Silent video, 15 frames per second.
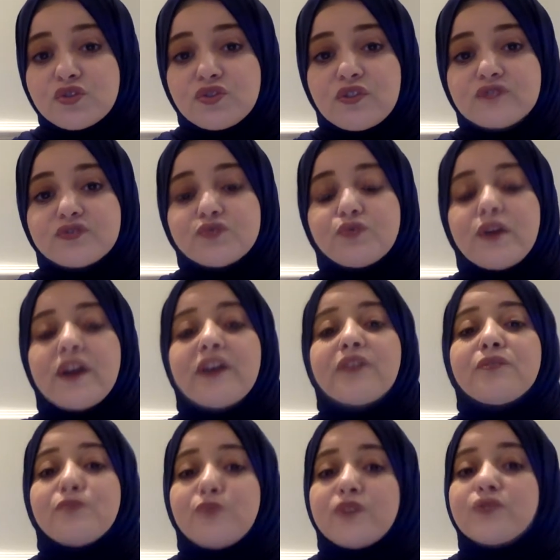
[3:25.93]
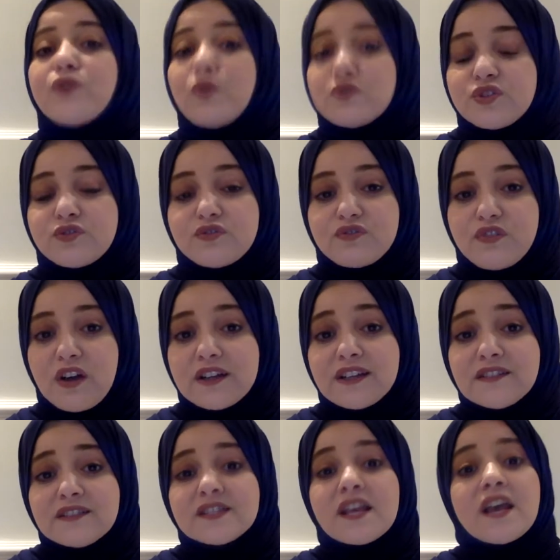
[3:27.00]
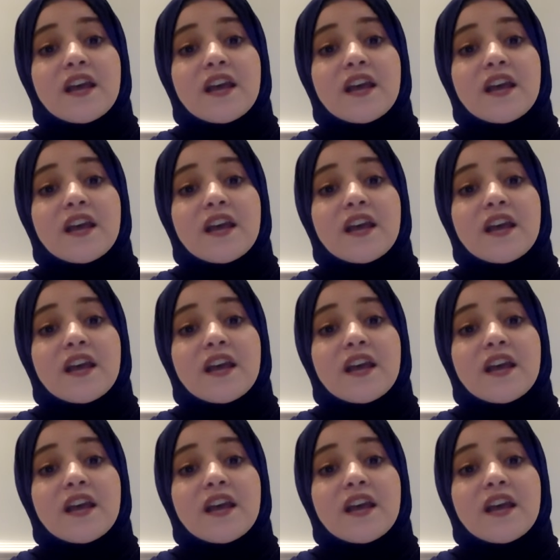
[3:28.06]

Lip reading: software with audio files.